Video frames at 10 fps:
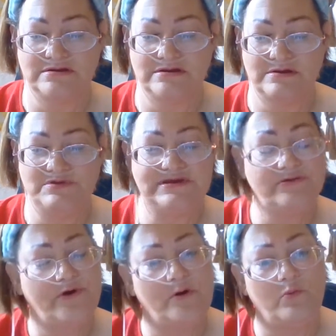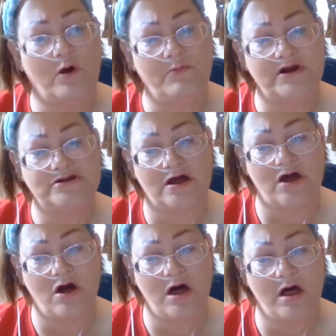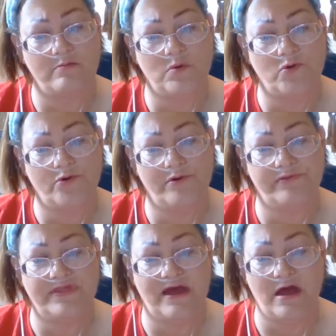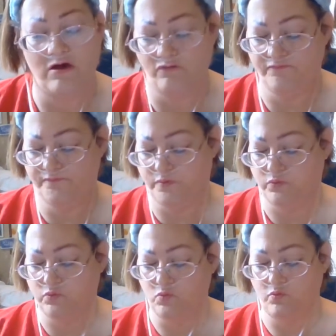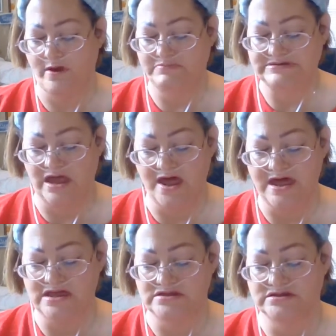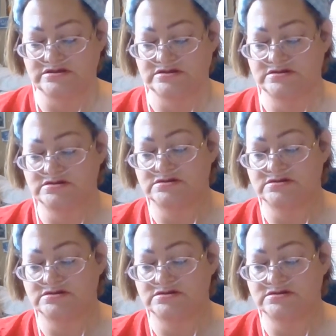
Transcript: It was either on Walmart.com or the ELF website.